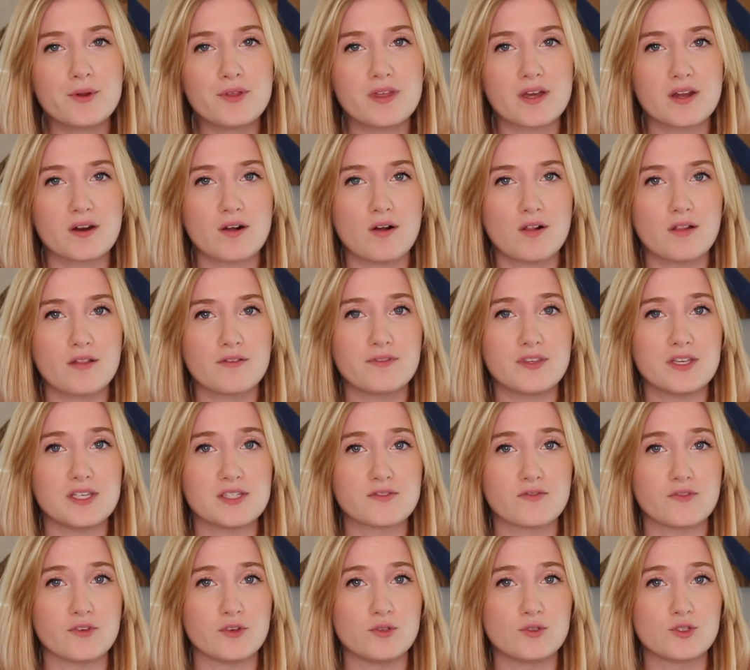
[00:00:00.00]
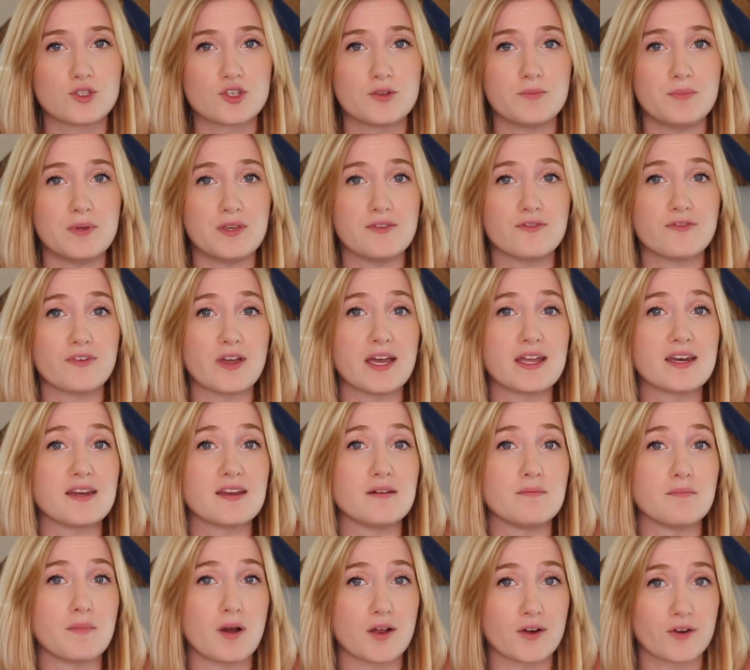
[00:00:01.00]
that all of these foods should be fed
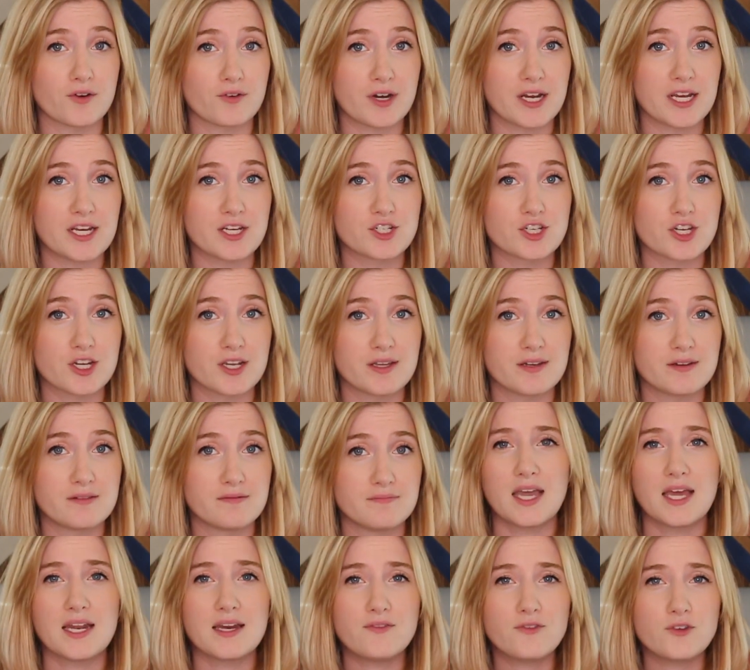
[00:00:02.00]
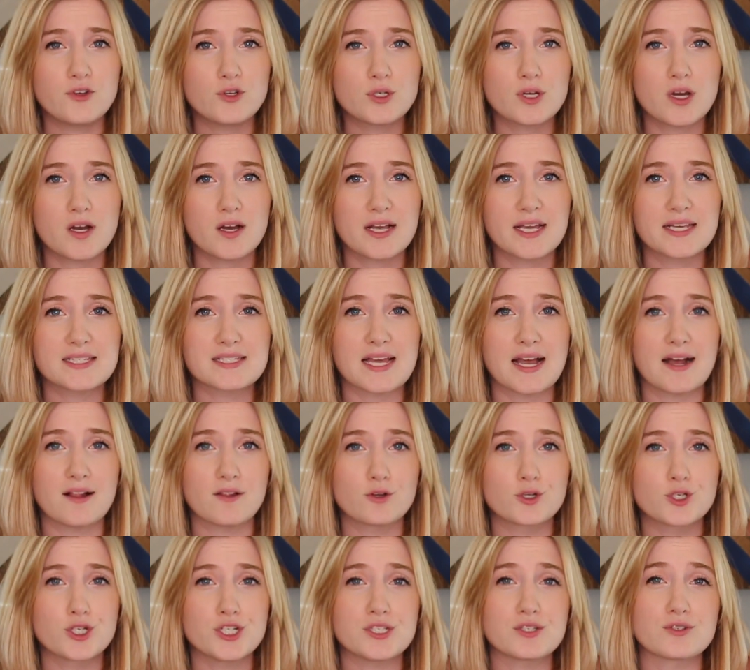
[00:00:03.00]
in moderation. And if your dog has
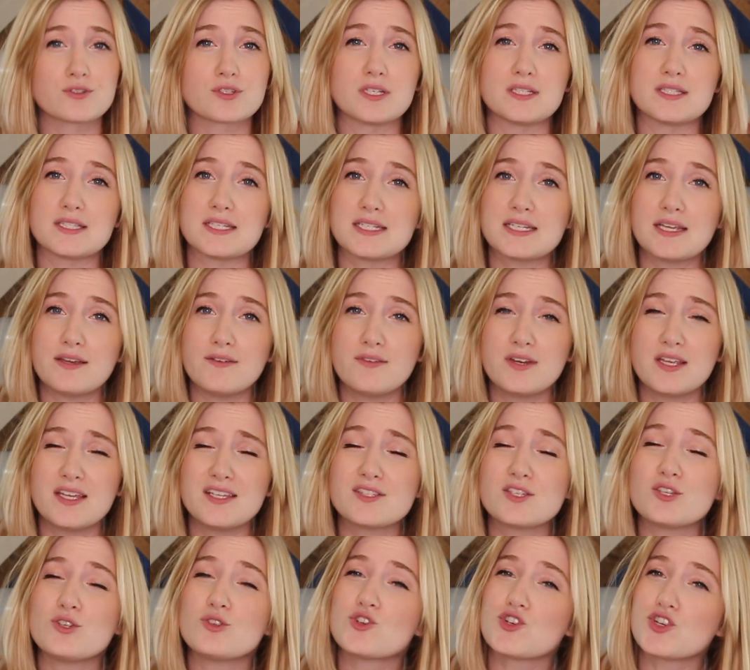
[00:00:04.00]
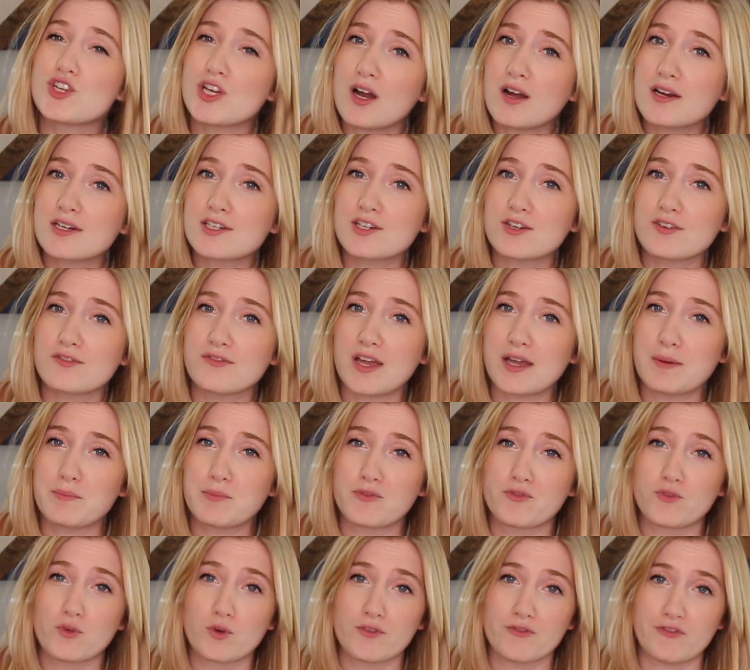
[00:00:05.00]
allergies or sensitivities, you should talk to your vet
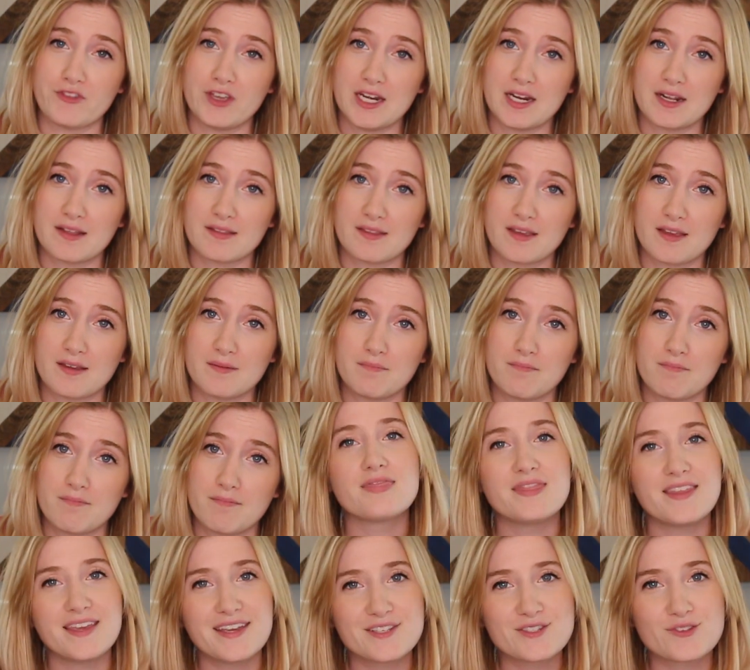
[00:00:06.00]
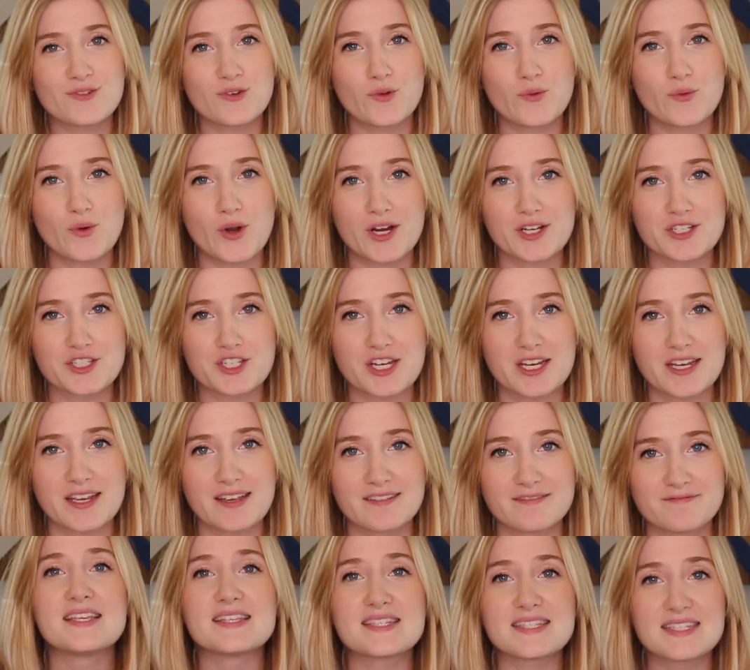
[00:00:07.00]
before feeding them. Thanks for
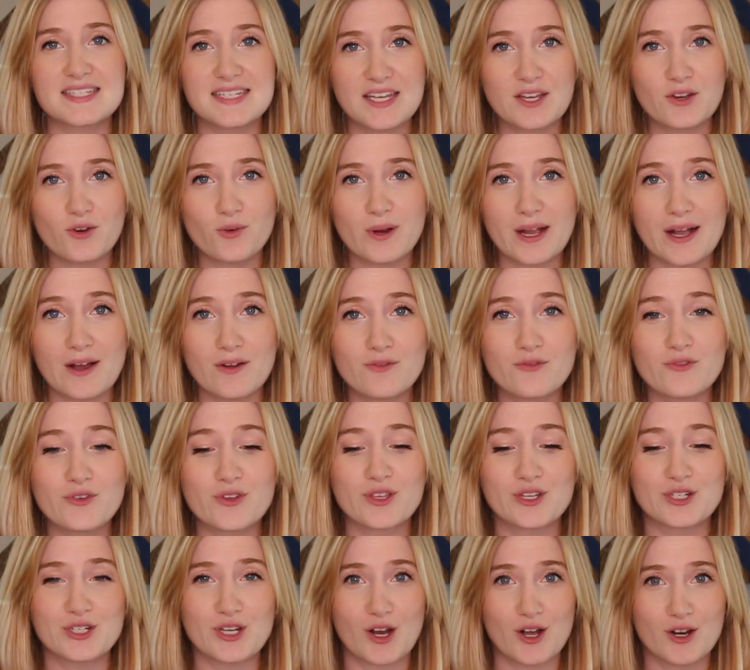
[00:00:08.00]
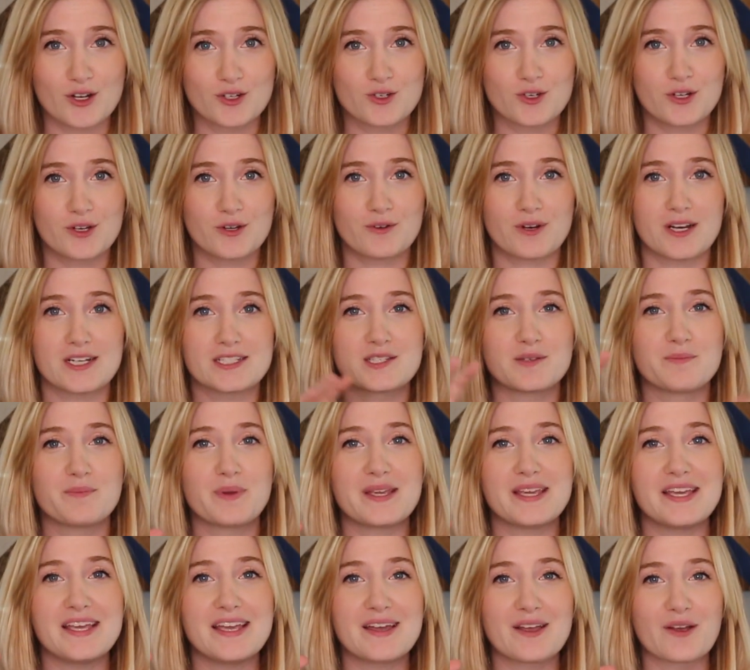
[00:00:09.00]
watching. Stick around for the dog treat
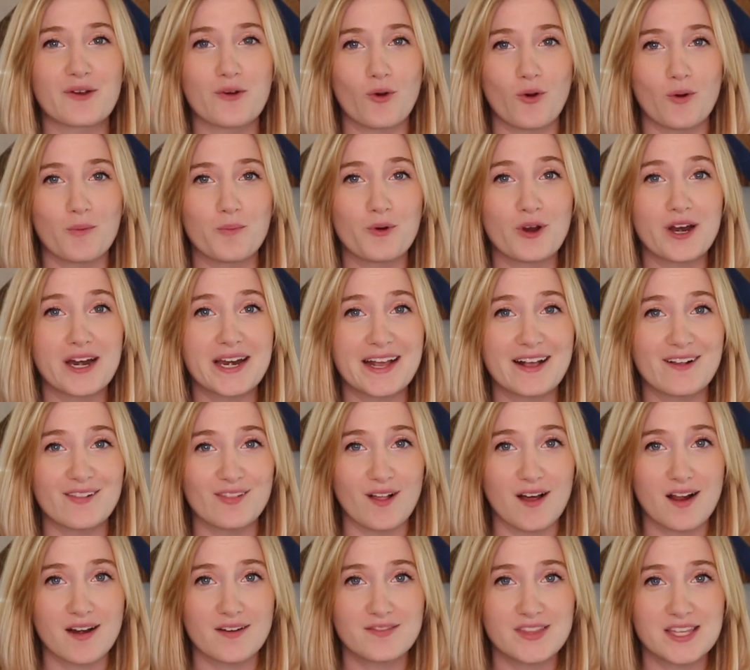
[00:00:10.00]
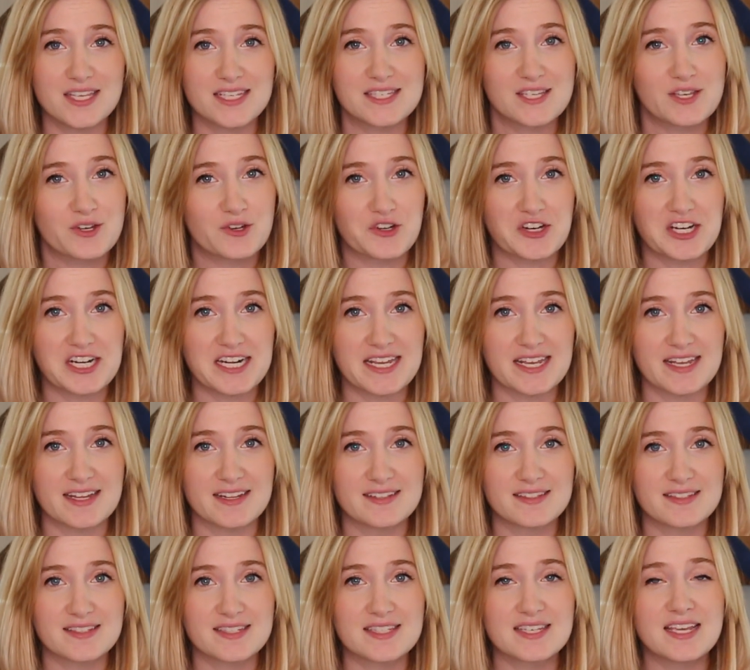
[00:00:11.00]
recipe incorporating a lot of these
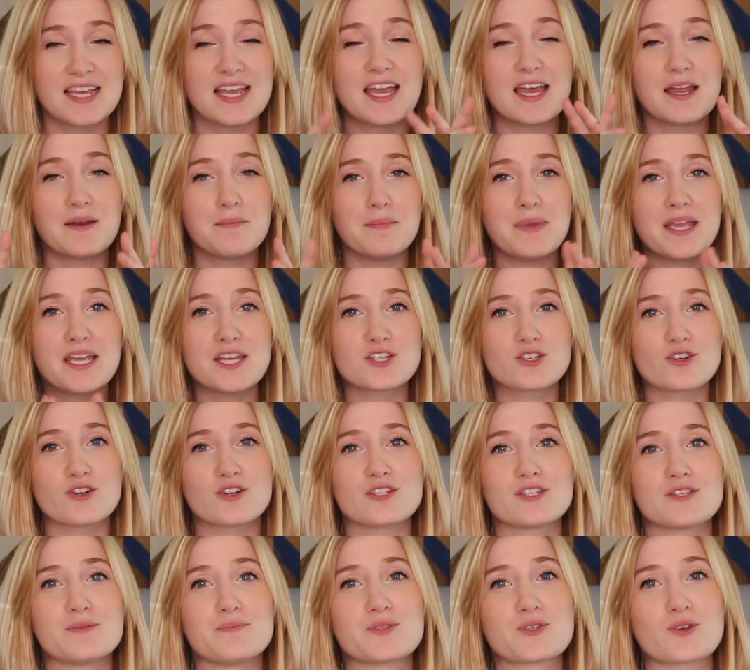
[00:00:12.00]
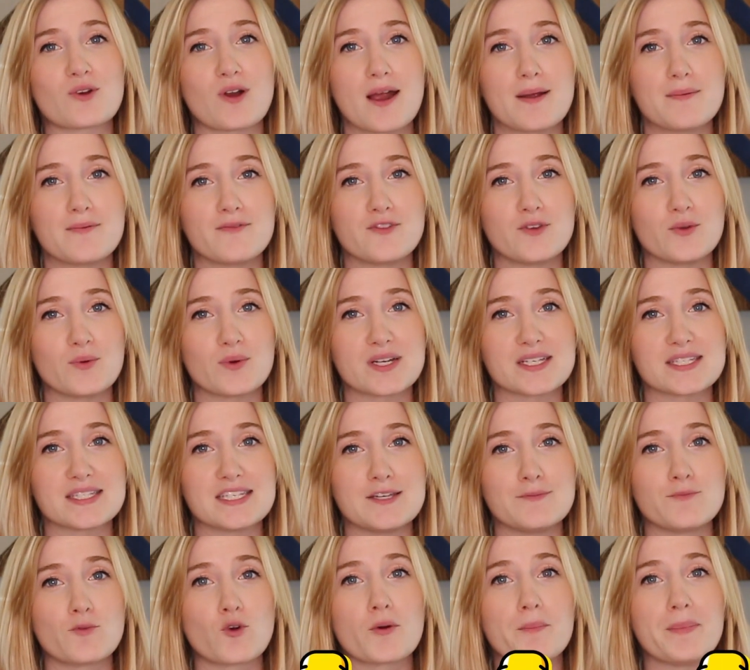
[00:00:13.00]
ingredients. And make sure to subscribe if you want to
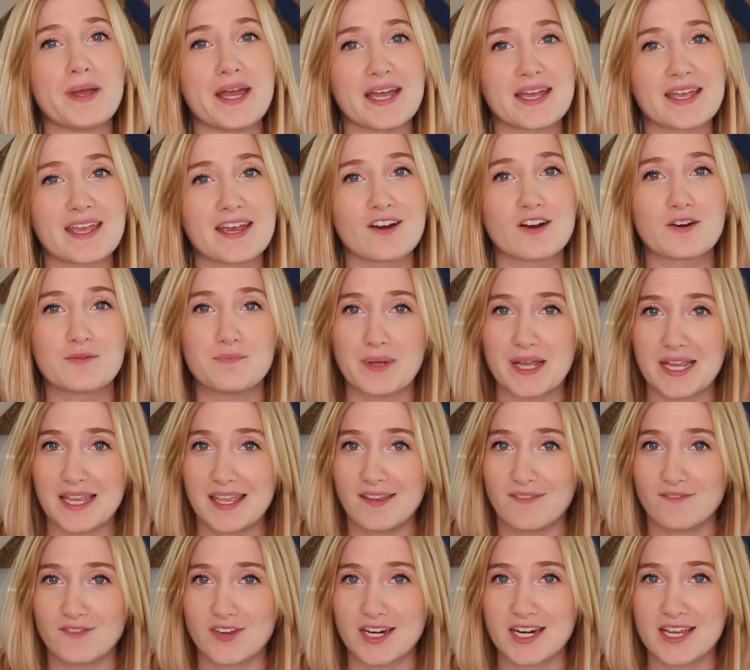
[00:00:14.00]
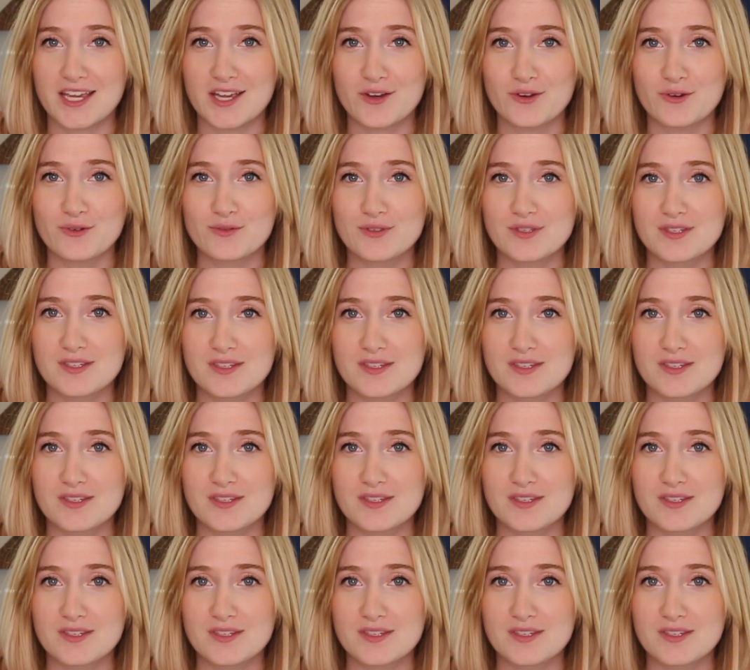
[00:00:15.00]
see more pet care and baking videos.